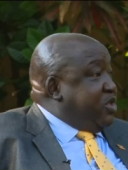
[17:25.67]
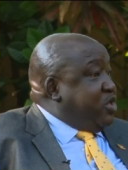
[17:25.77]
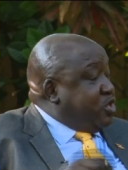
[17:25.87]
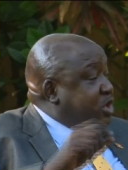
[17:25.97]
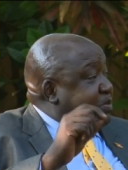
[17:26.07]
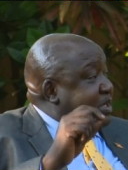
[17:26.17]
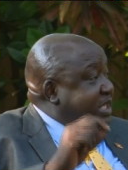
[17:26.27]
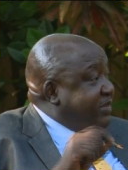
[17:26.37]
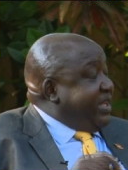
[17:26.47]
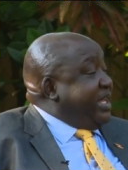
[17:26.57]
Those are
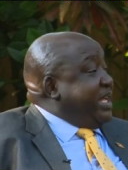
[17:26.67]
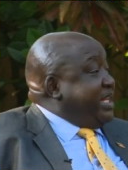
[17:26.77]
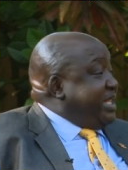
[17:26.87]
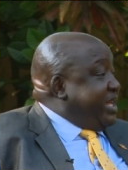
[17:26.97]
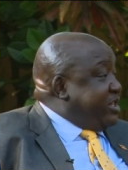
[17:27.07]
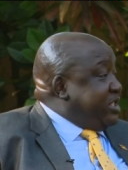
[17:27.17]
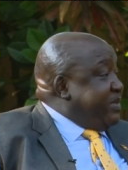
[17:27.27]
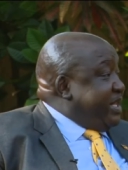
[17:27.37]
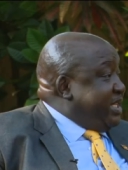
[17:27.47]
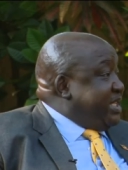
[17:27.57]
preserving
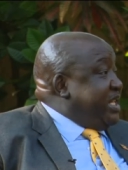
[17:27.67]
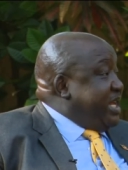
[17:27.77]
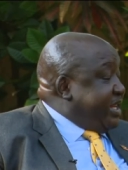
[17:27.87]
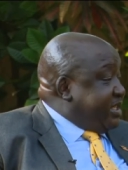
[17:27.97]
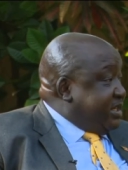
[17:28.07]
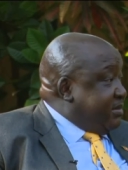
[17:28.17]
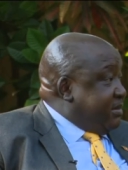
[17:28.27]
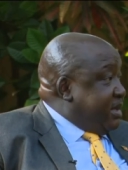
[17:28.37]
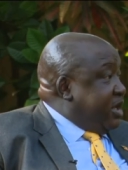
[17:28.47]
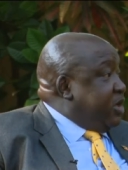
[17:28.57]
terrorism in Eastern D R C.
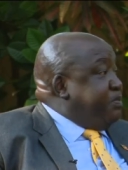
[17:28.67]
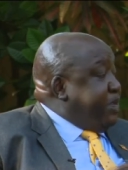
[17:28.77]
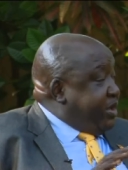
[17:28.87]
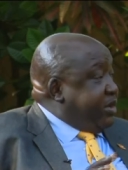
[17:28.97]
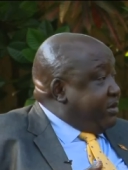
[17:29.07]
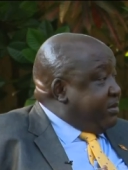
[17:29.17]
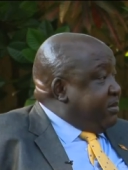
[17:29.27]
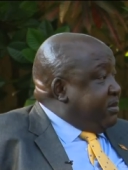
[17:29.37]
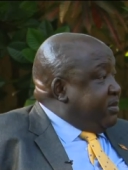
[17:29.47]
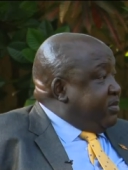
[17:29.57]
Period.
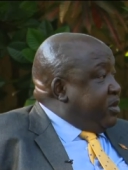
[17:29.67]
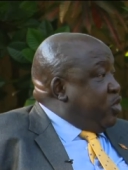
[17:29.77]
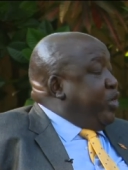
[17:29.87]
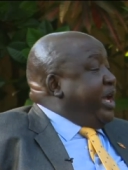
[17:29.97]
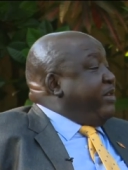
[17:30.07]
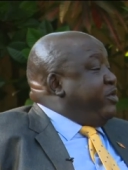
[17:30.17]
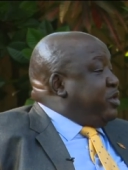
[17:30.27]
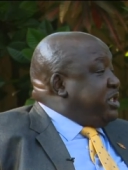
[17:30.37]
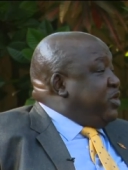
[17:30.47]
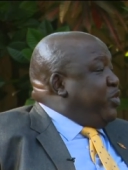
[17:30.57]
We have
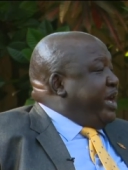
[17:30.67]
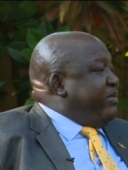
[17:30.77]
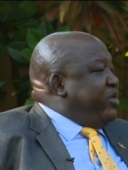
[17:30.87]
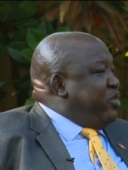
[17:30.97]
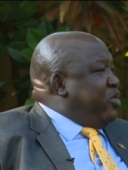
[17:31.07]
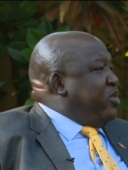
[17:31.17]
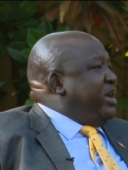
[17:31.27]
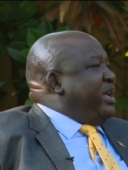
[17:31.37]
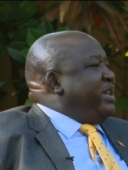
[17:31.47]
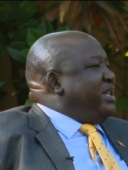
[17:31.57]
no, we have no
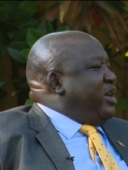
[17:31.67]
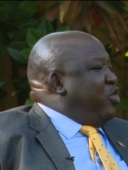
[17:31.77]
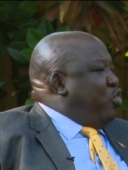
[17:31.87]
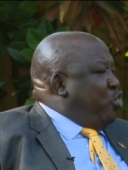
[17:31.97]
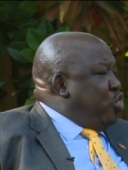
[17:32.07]
good